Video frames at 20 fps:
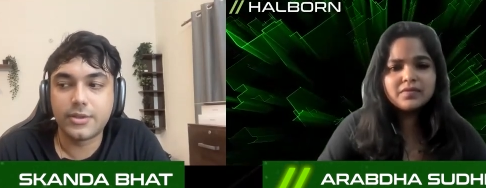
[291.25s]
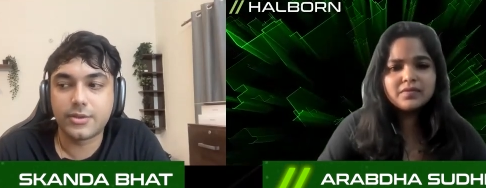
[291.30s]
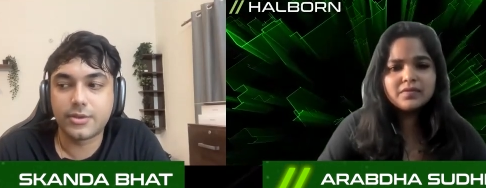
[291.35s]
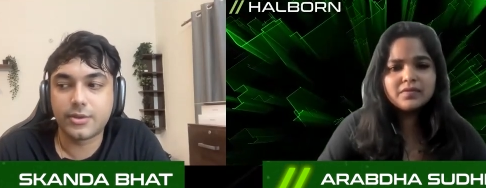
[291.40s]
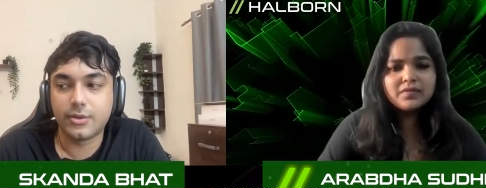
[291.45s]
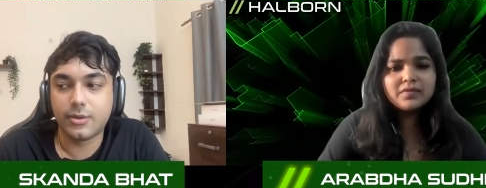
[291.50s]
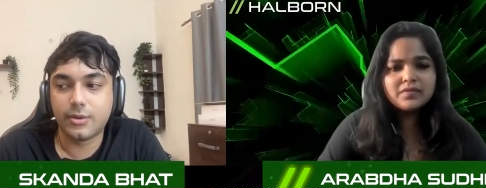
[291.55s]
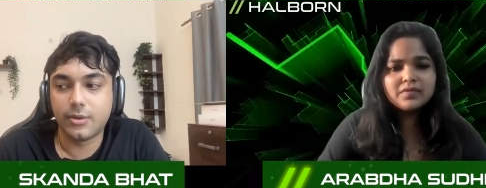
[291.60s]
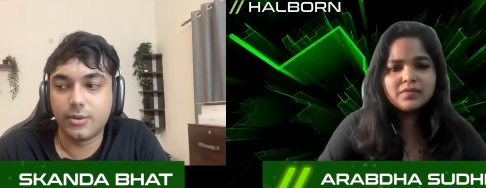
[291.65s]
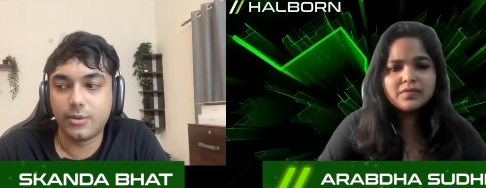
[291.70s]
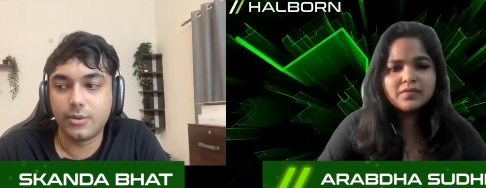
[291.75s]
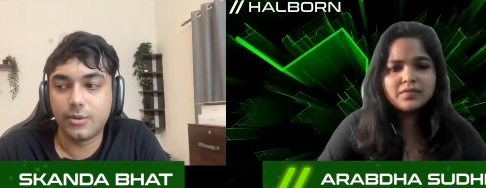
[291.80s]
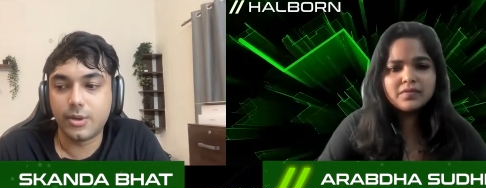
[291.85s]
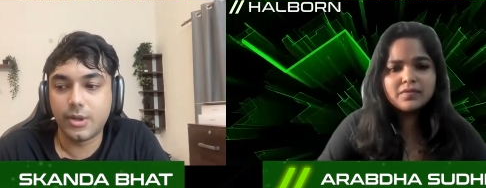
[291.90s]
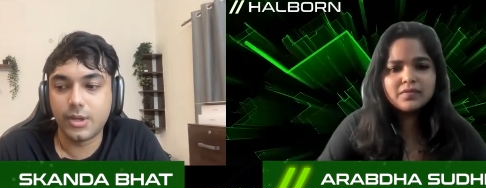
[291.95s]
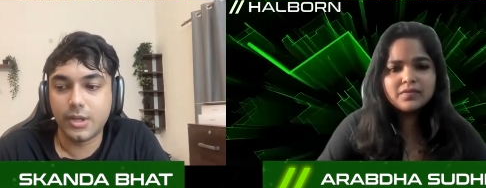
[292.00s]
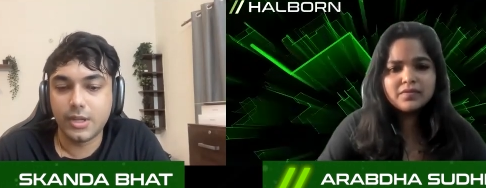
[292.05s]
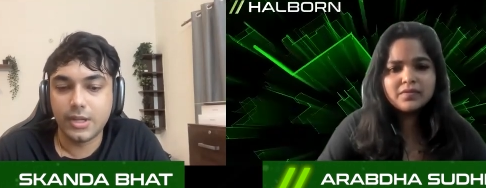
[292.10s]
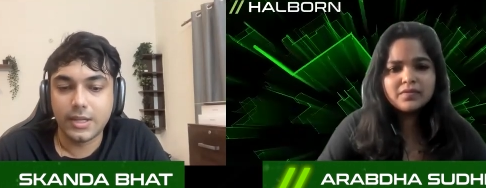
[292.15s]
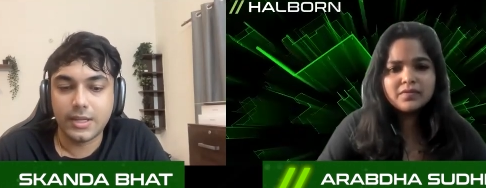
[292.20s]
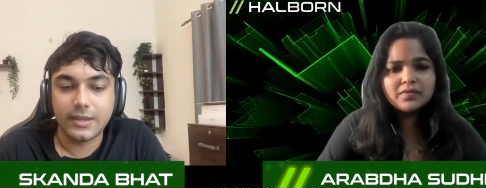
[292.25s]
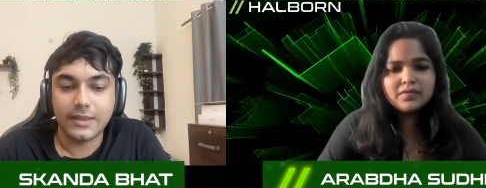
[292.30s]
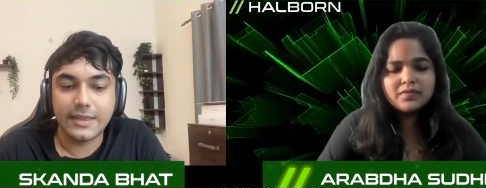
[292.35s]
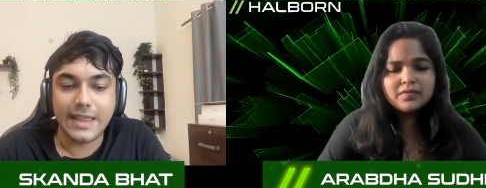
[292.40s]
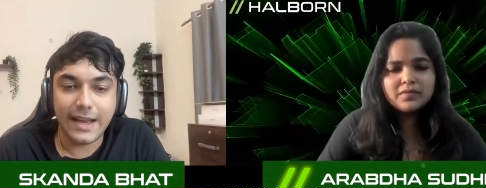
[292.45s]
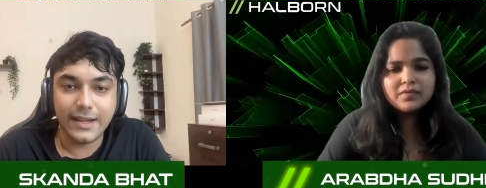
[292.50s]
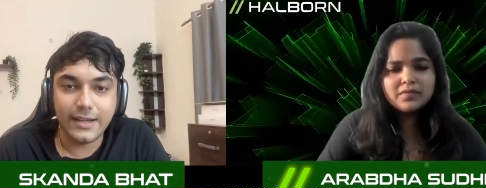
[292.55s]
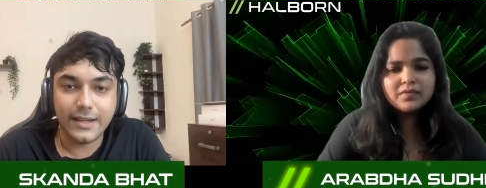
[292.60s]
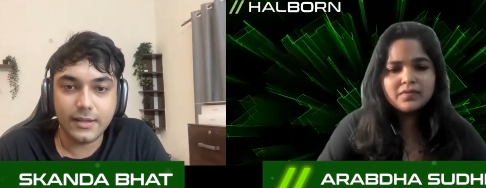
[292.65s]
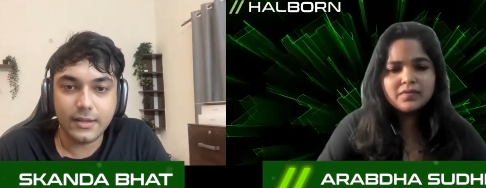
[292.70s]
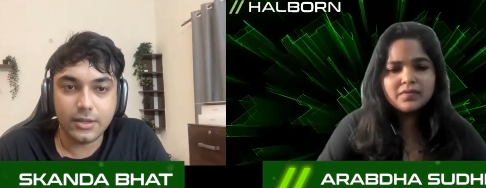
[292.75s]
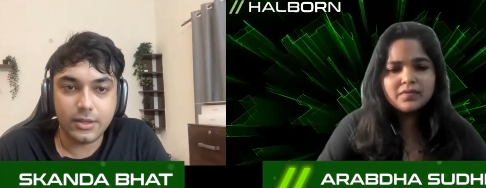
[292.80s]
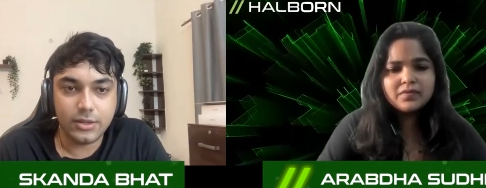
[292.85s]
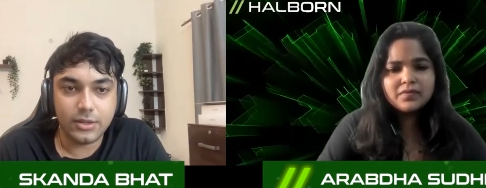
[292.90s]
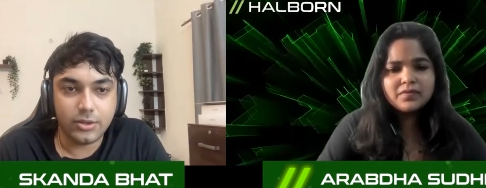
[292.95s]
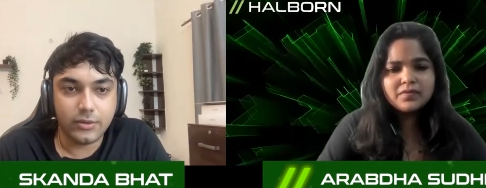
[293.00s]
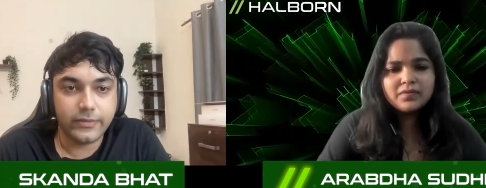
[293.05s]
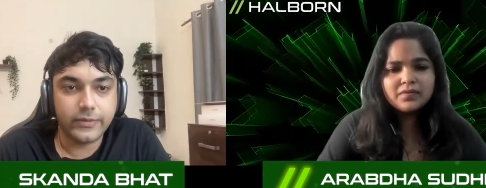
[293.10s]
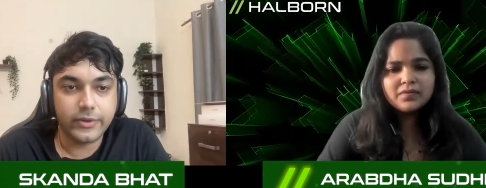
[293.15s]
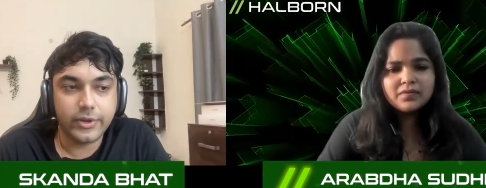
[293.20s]
Speaker 1: So that,
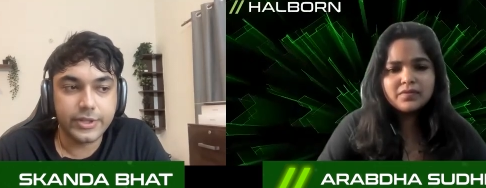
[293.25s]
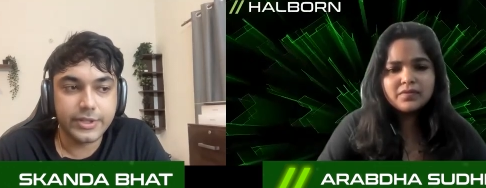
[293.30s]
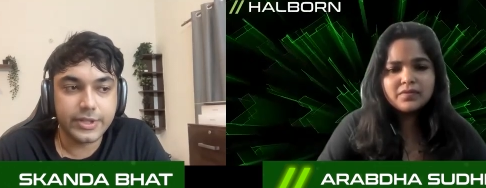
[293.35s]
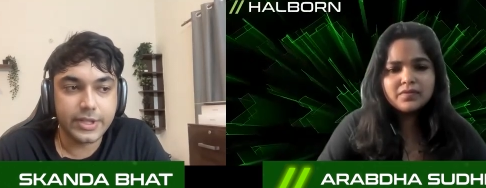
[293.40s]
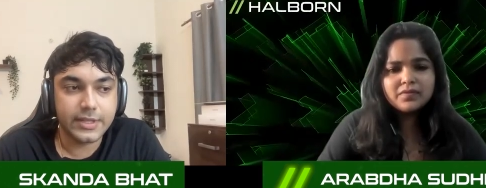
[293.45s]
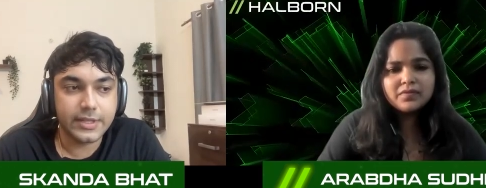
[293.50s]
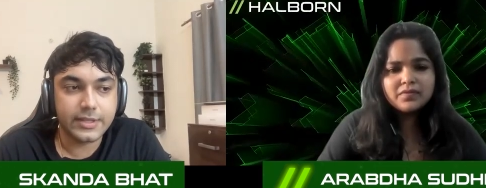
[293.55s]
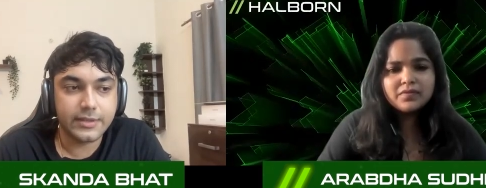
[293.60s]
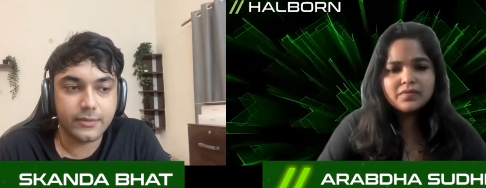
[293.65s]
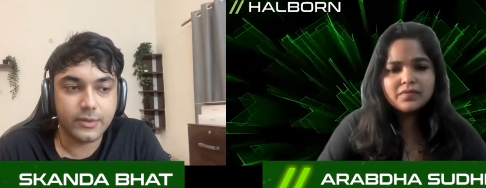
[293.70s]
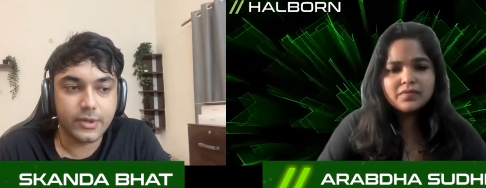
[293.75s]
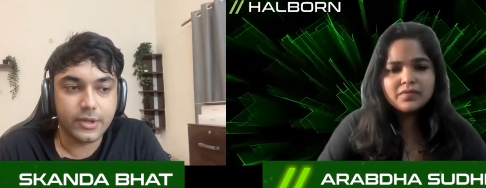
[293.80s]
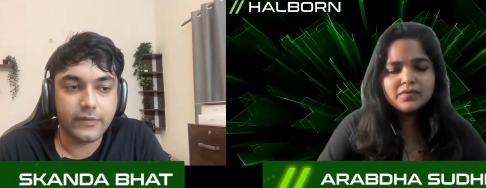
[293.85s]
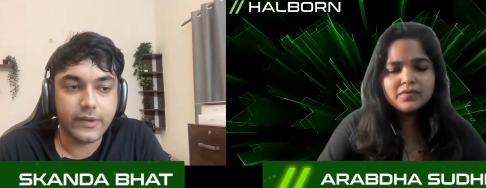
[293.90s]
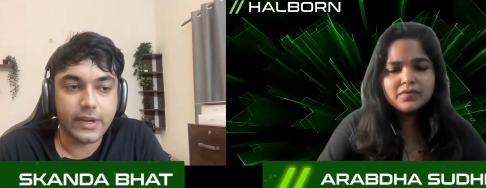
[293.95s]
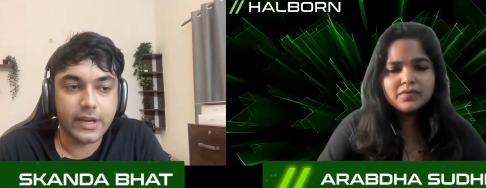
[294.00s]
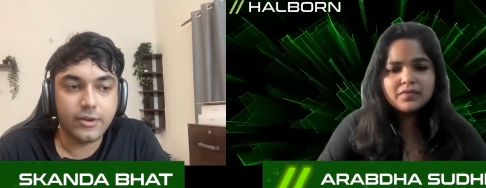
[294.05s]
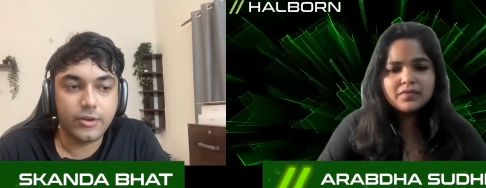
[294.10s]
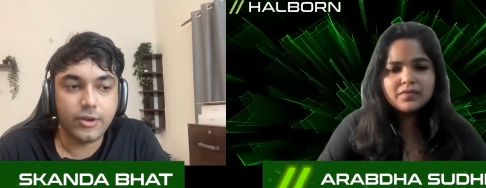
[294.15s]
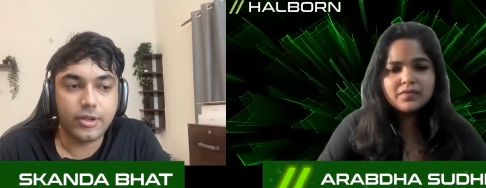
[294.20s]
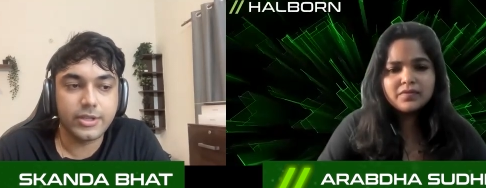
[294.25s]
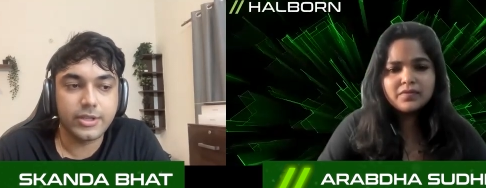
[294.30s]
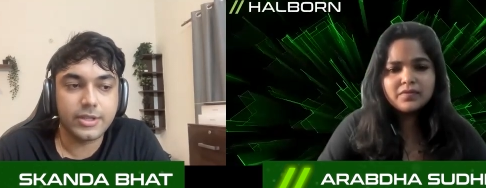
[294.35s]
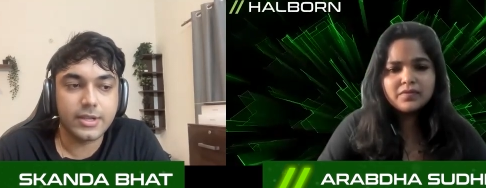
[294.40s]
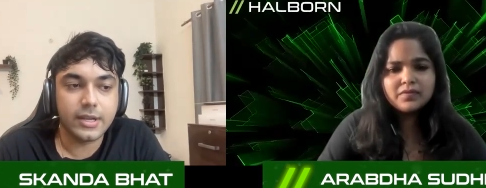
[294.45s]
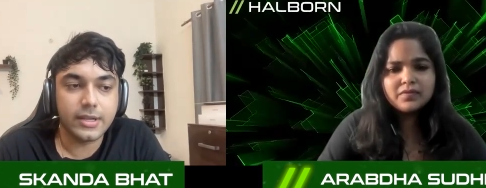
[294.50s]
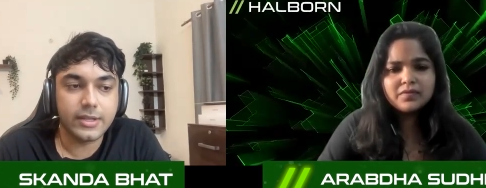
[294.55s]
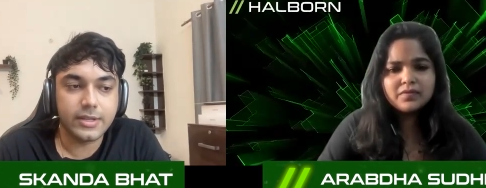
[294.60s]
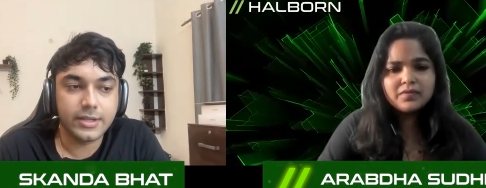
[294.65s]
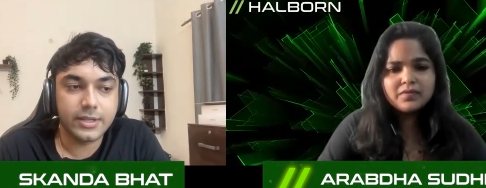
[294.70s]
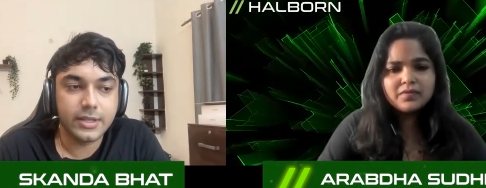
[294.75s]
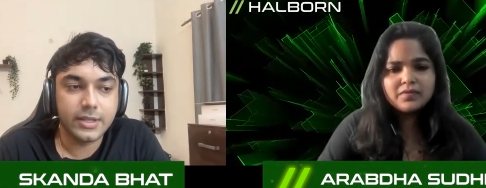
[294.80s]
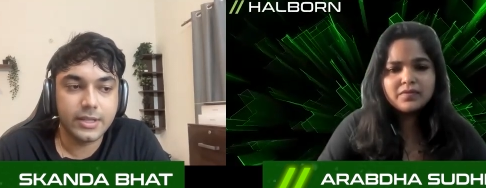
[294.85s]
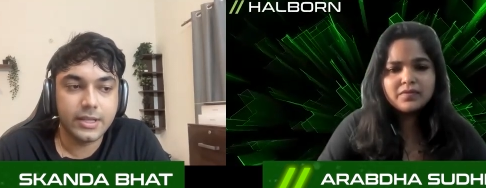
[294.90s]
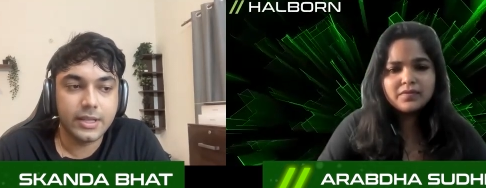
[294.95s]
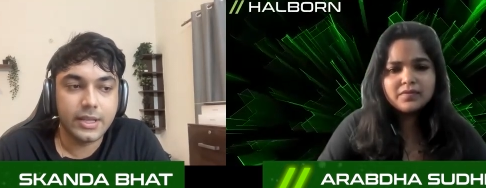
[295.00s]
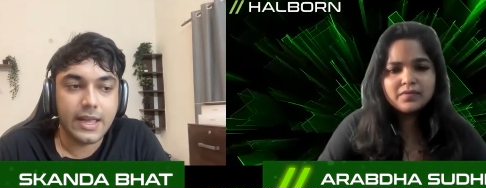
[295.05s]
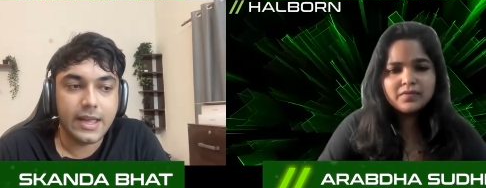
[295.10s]
of course, is one of our north stars.